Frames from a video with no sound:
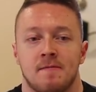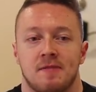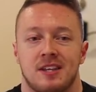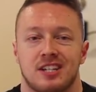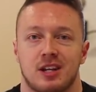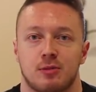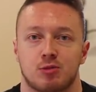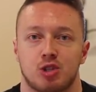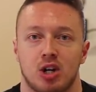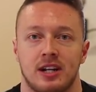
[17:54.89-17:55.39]

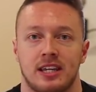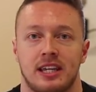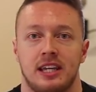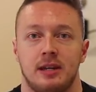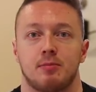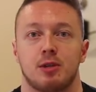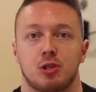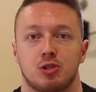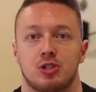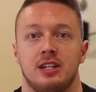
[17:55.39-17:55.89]
is I'm trying to
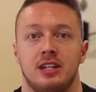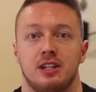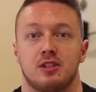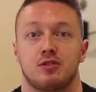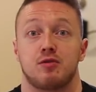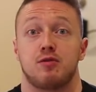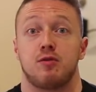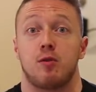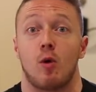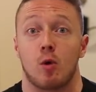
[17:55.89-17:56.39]
keep those
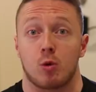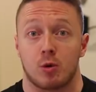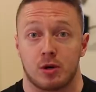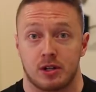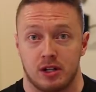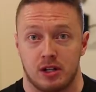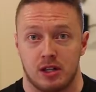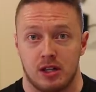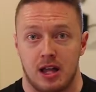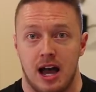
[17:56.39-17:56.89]
knees
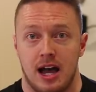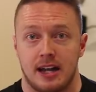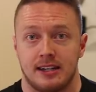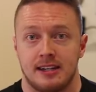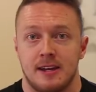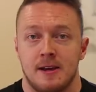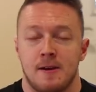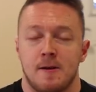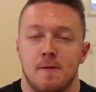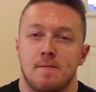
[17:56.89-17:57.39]
forward a lot.